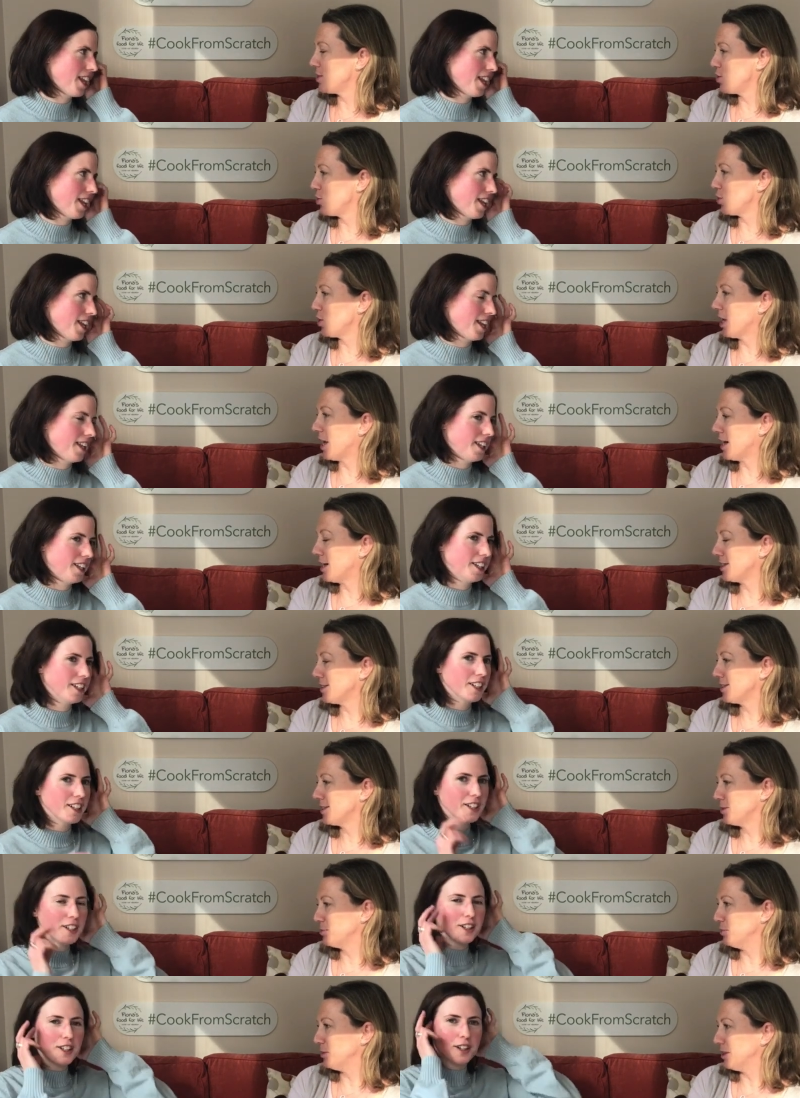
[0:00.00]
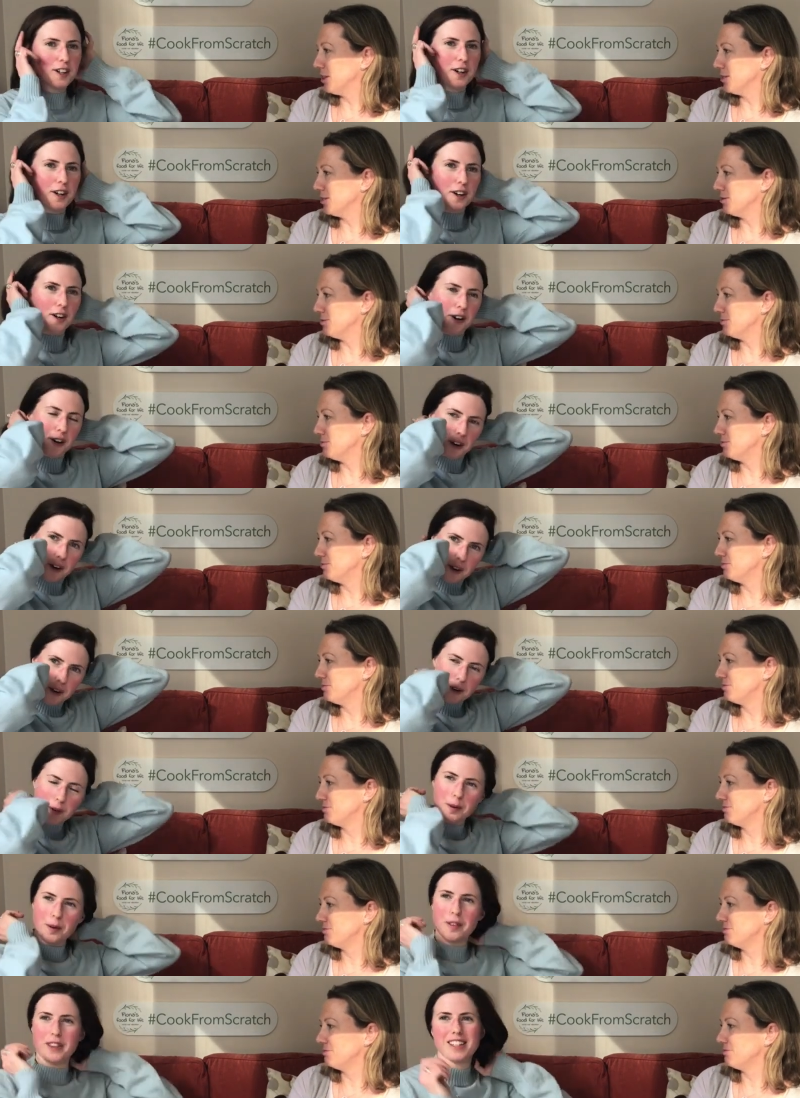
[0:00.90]
Speaker 1: as your last meal?
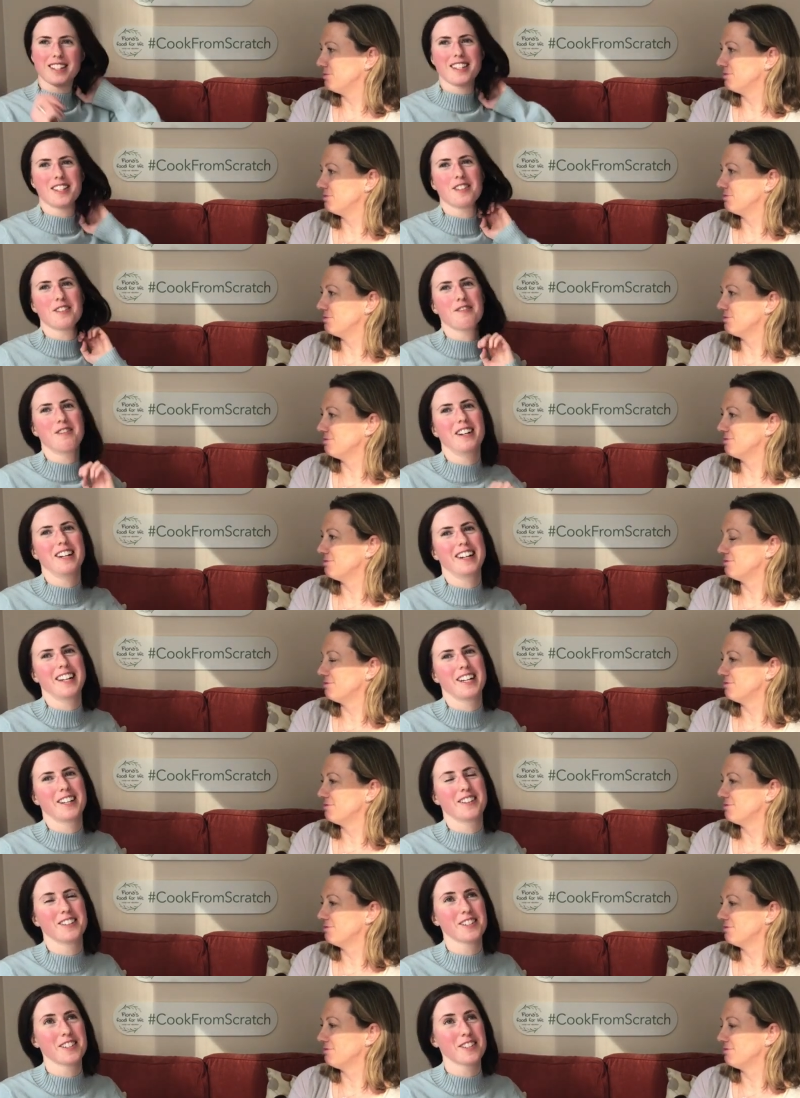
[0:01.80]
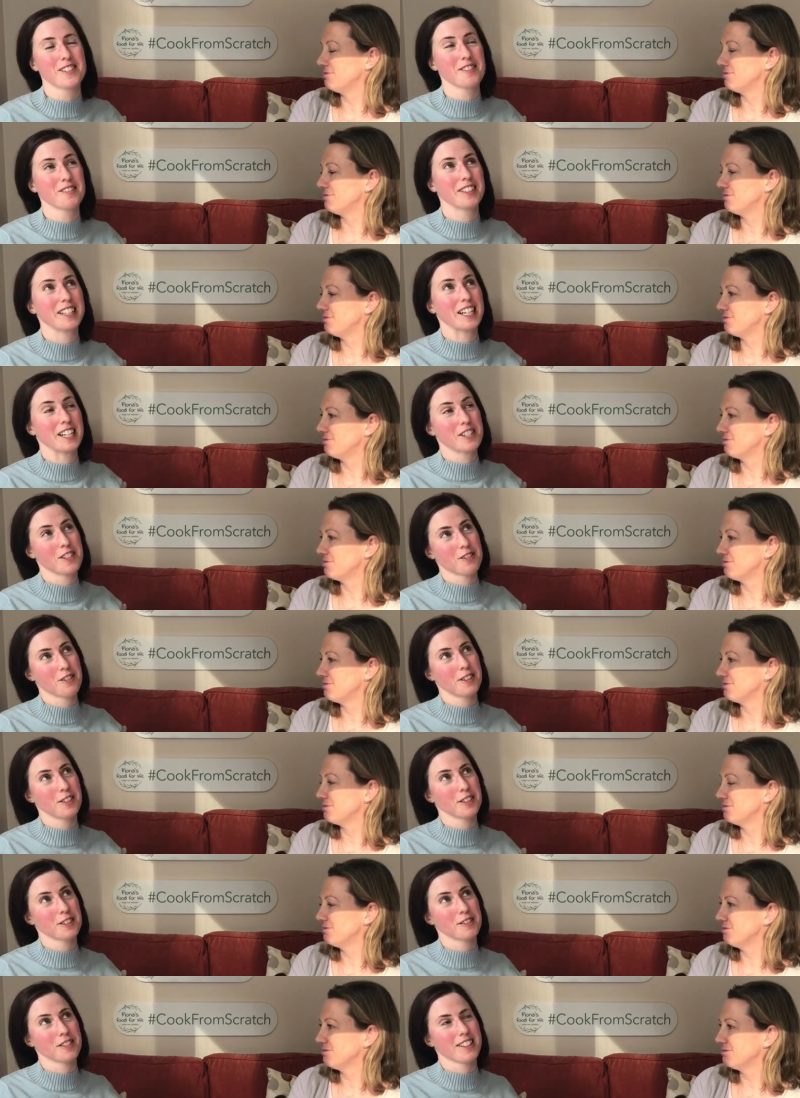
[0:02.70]
Speaker 2: Oh, I
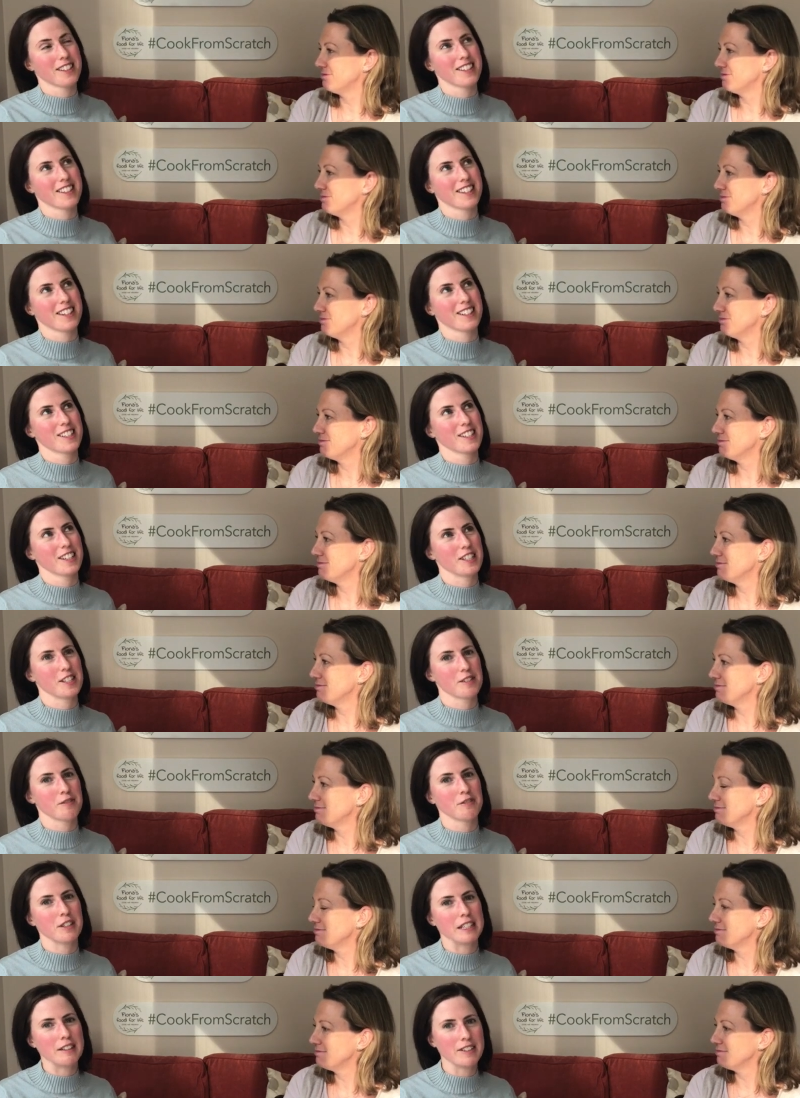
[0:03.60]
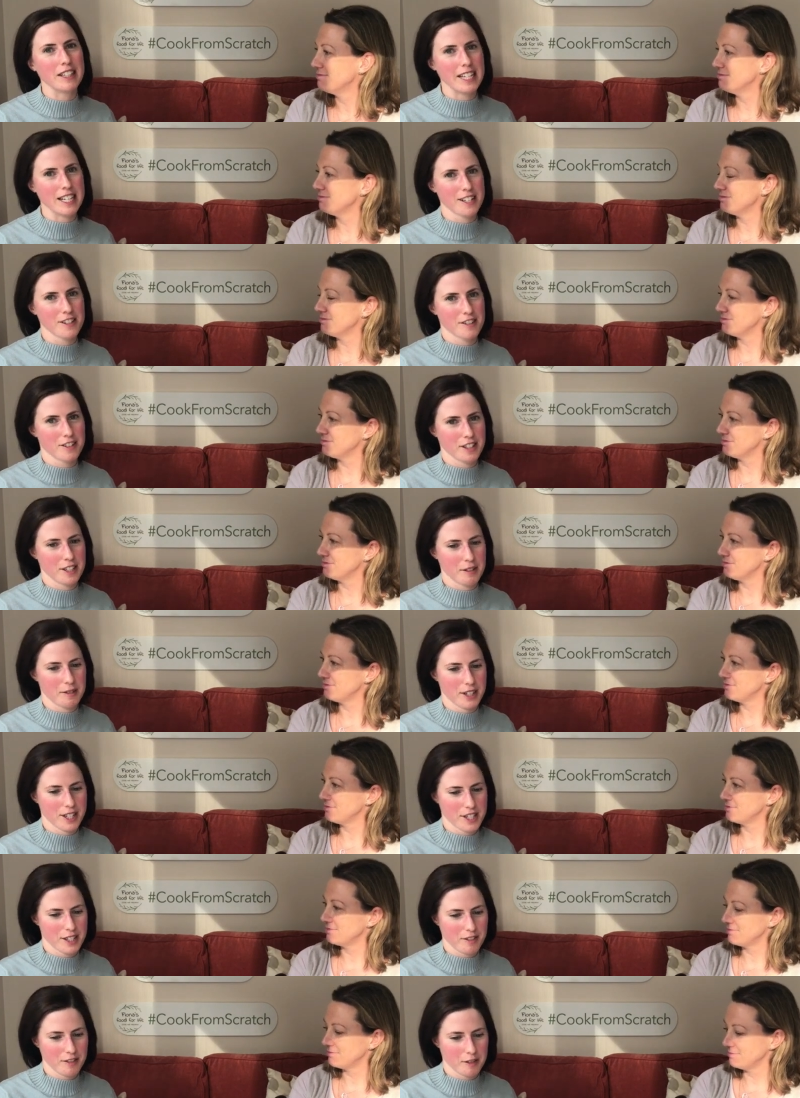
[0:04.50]
struggled with this actually. It's a really, really interesting
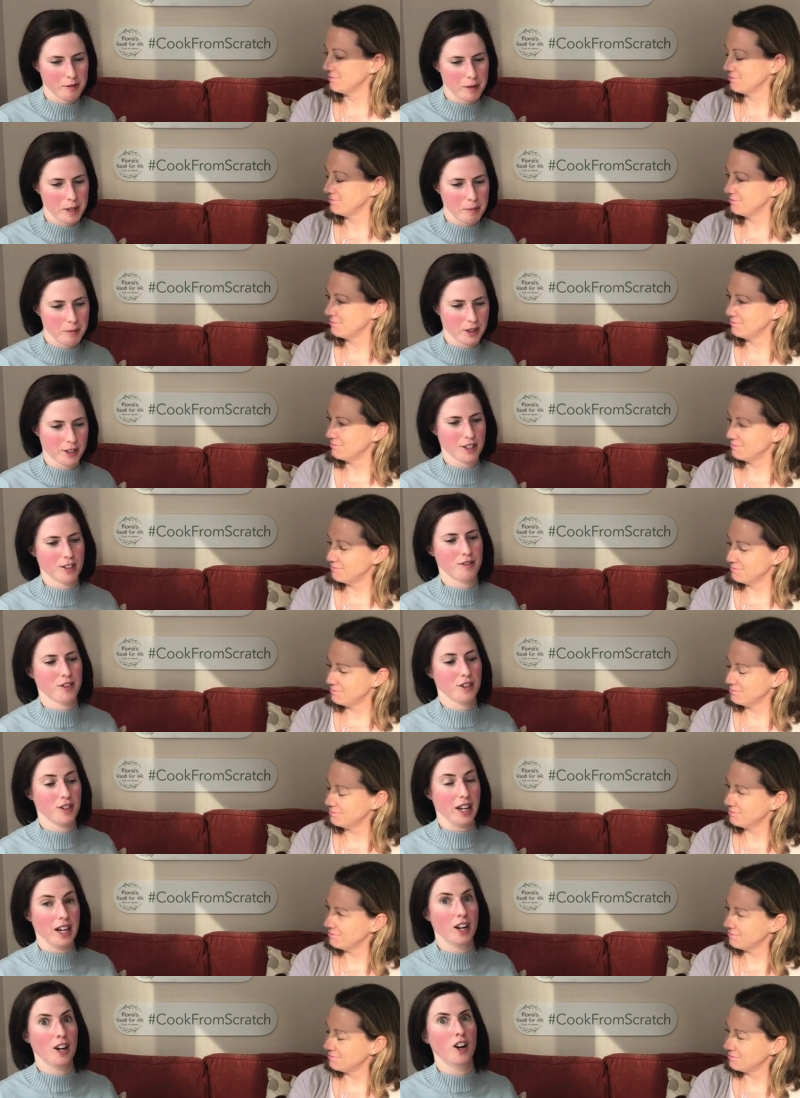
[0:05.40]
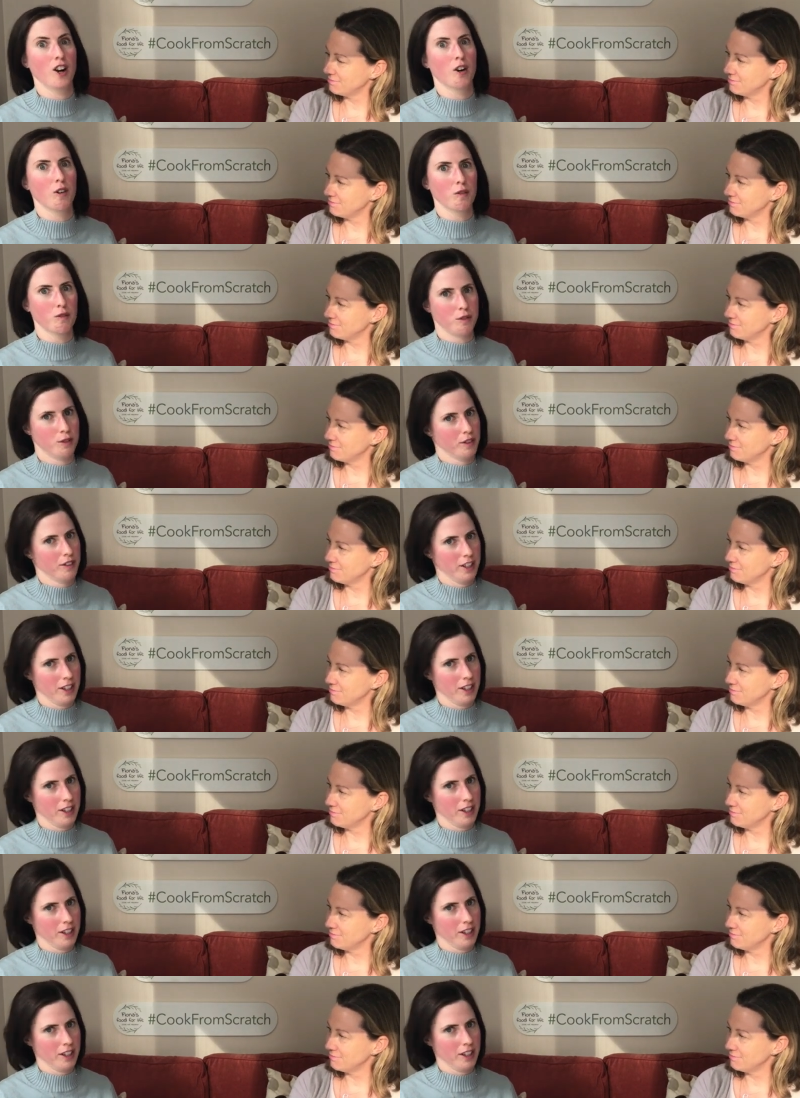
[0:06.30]
question for me, because food, I love